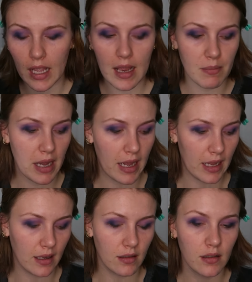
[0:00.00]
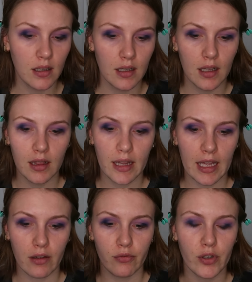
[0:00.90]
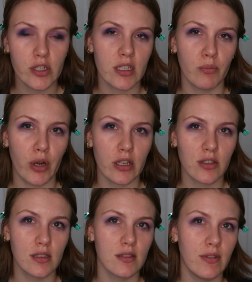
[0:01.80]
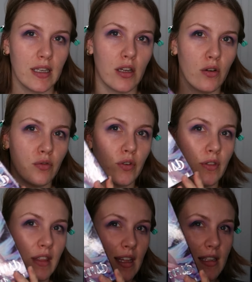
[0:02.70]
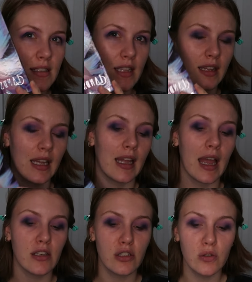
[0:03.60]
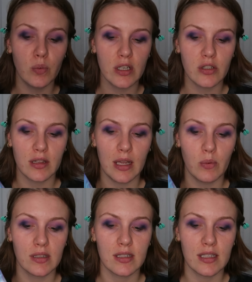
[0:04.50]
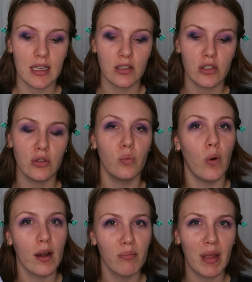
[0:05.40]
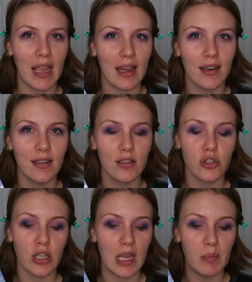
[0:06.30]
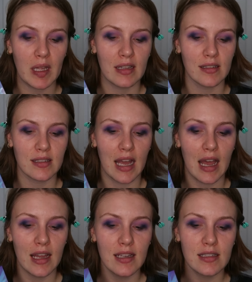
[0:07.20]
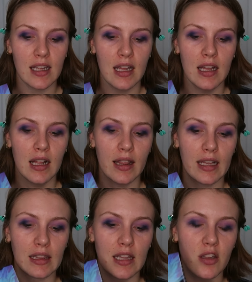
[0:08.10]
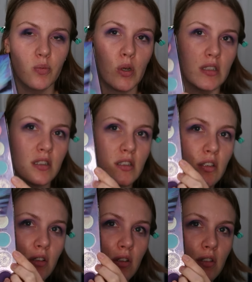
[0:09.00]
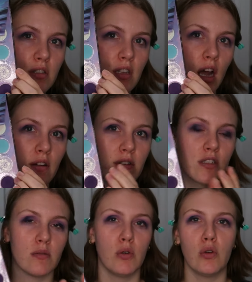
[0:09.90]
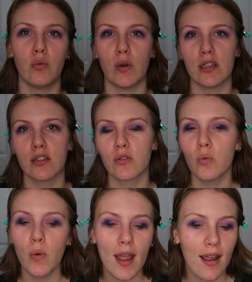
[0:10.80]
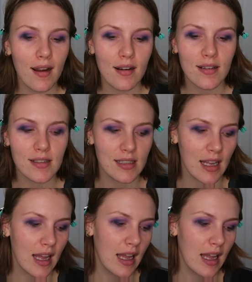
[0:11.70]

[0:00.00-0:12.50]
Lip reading: in my like first impressions video for this that like I do wish that they would stick to one pan shape and size. Like this one circles, the Harvest Moon was squares,